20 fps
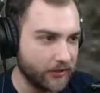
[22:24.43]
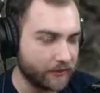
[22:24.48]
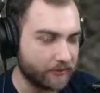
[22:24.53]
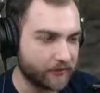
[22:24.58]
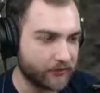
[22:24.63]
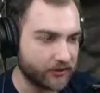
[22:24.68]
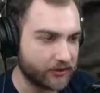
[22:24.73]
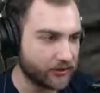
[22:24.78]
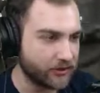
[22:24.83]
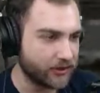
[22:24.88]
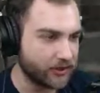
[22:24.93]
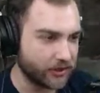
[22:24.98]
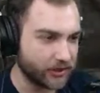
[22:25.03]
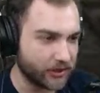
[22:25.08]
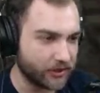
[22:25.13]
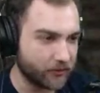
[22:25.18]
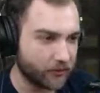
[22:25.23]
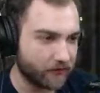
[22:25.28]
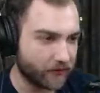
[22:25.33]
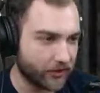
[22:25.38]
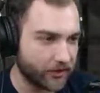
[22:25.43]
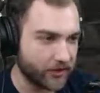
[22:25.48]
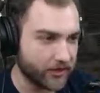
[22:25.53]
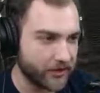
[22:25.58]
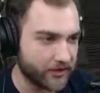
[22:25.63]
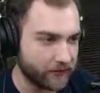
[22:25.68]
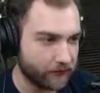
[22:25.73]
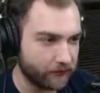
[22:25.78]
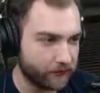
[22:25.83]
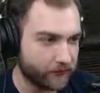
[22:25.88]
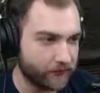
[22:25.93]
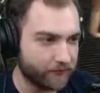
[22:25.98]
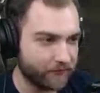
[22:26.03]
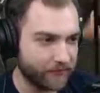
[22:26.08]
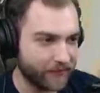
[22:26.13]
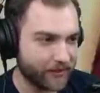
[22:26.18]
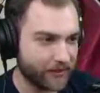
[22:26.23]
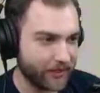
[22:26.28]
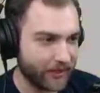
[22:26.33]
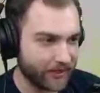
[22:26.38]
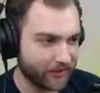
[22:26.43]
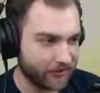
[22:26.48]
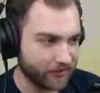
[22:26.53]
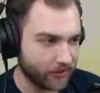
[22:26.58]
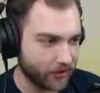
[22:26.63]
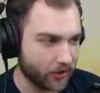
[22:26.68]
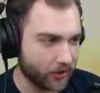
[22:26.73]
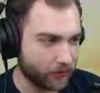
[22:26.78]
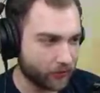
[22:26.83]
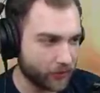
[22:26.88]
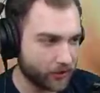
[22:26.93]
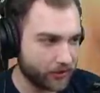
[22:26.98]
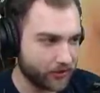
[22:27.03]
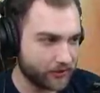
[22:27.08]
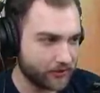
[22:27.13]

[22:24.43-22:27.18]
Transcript: him for good here with our knife, as Leon would.